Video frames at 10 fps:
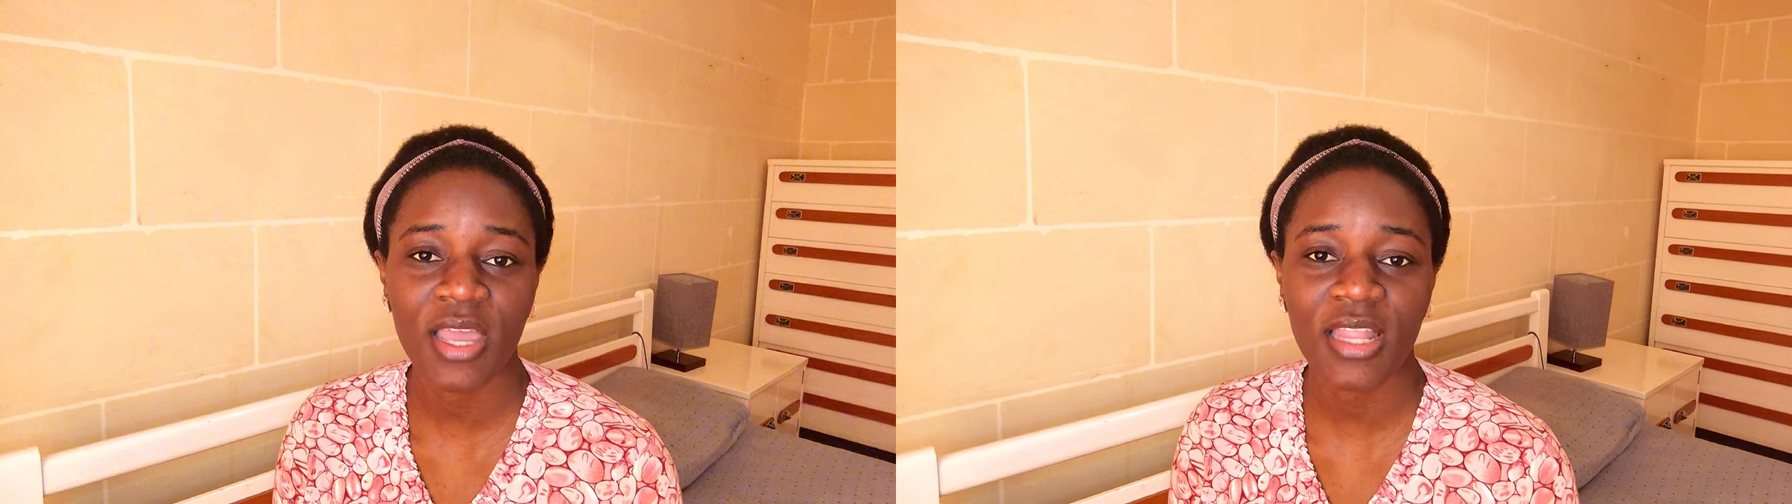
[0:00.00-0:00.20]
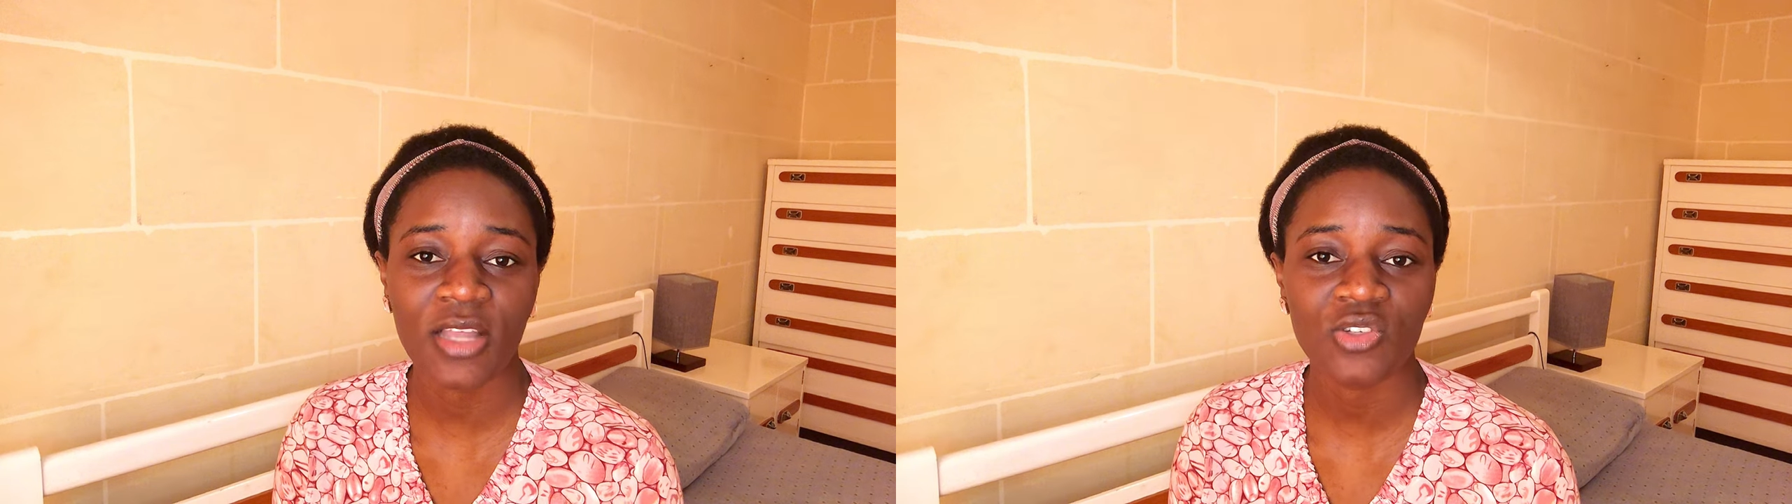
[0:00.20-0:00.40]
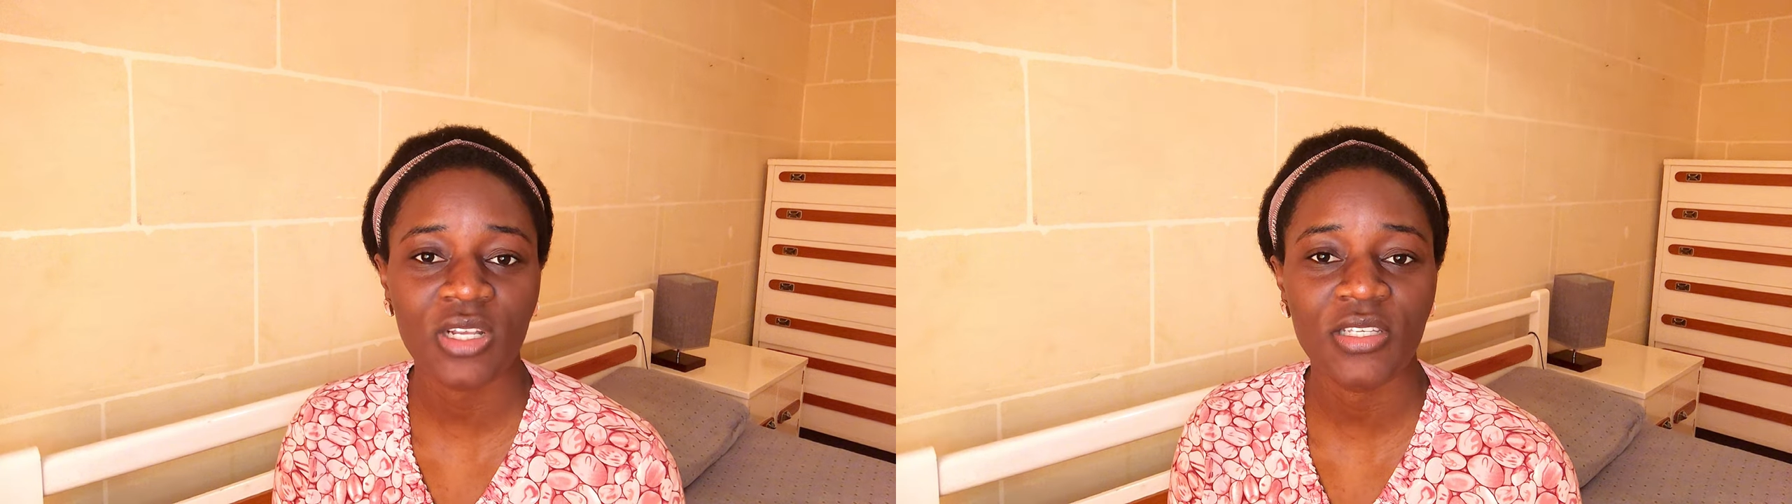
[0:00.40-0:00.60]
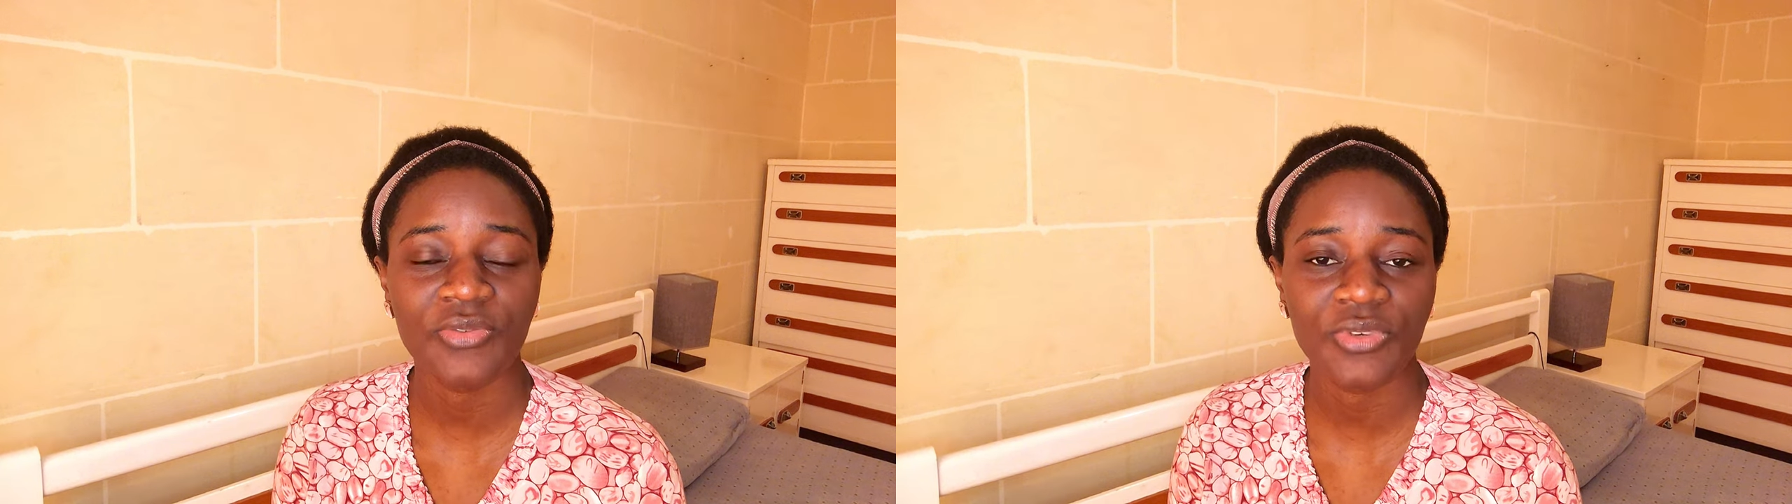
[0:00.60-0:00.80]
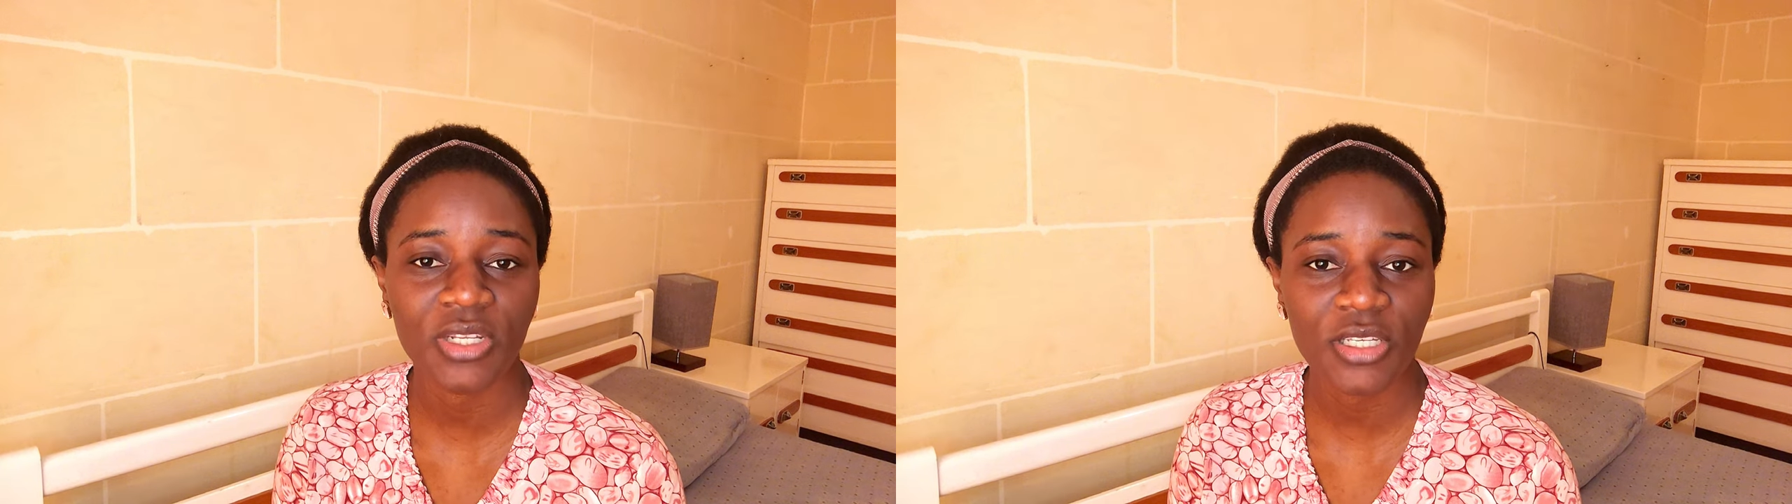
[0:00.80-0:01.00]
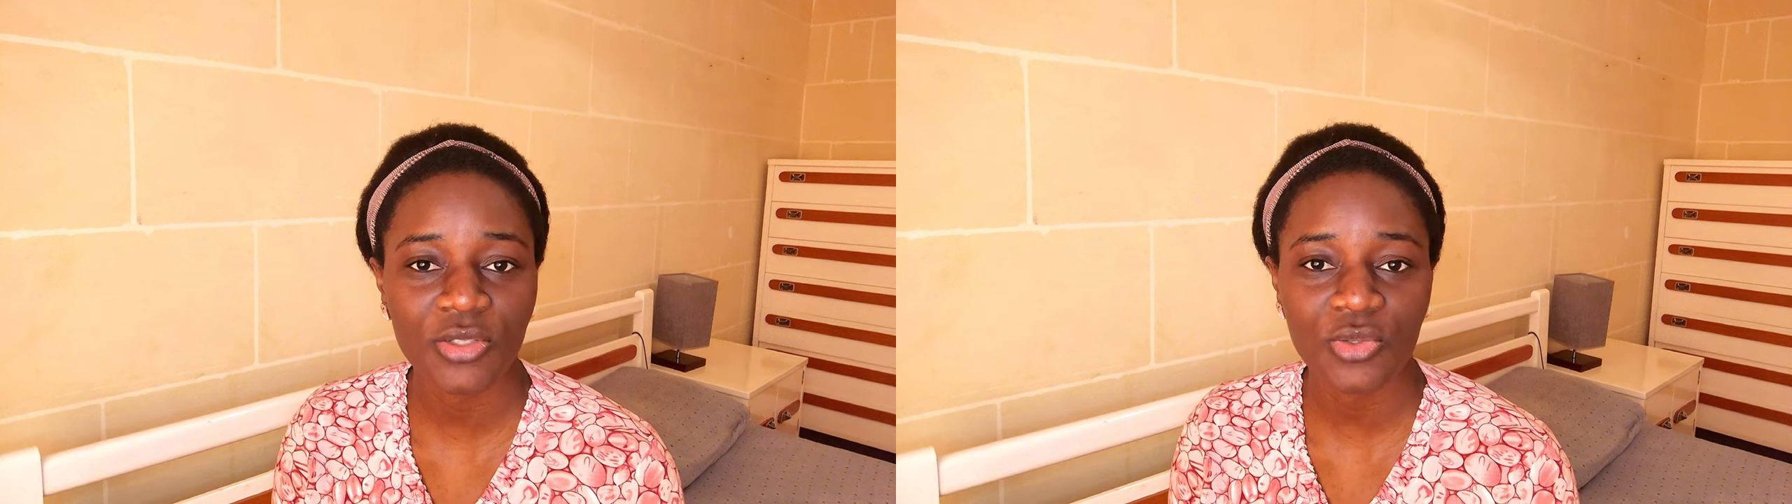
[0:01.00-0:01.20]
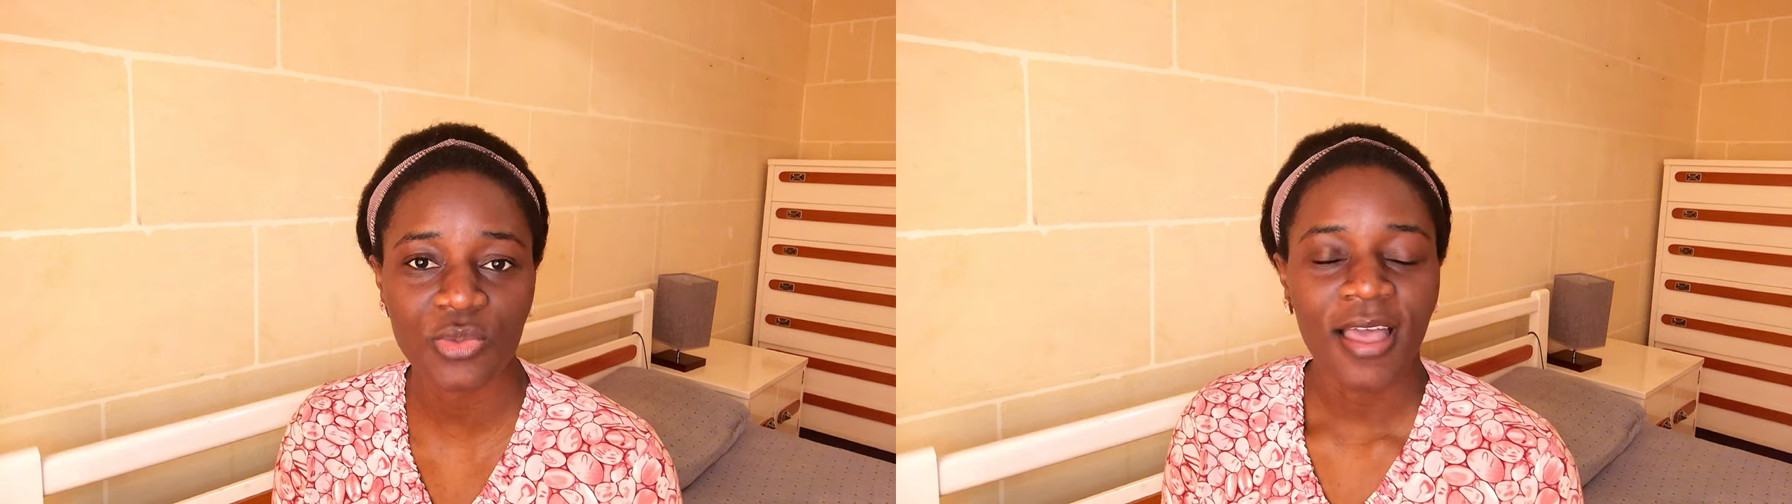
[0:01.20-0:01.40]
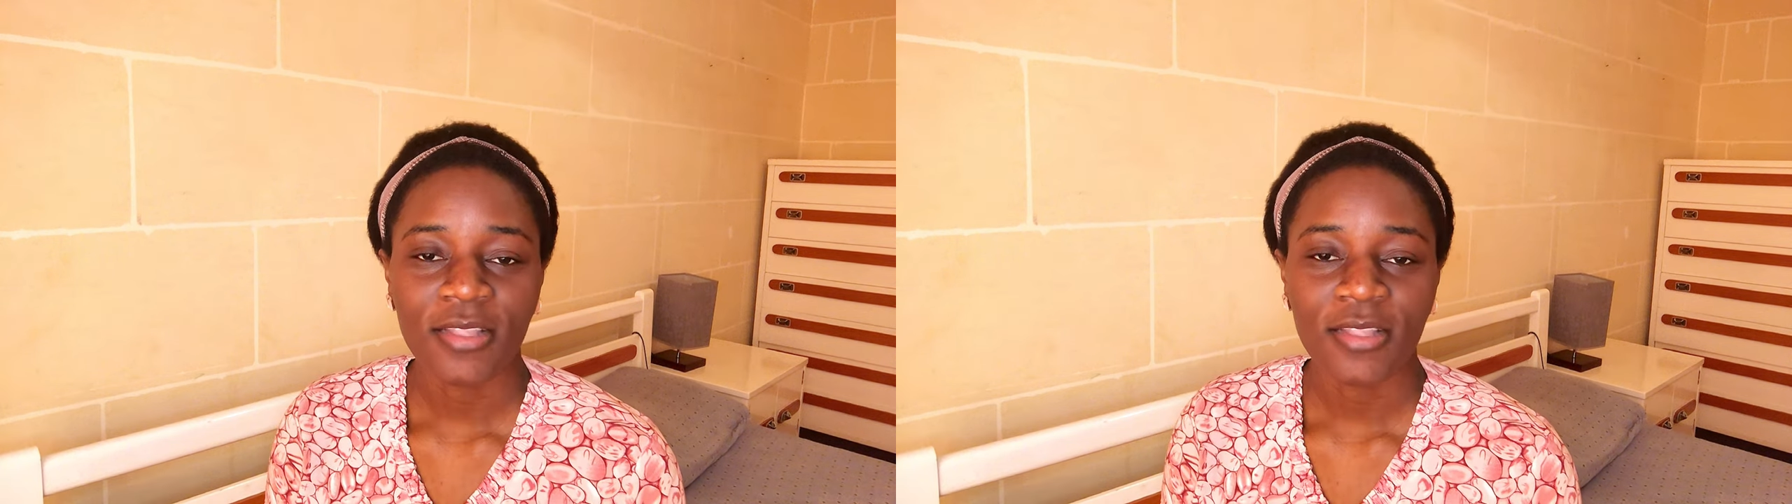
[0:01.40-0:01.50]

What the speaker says: can actually relate to?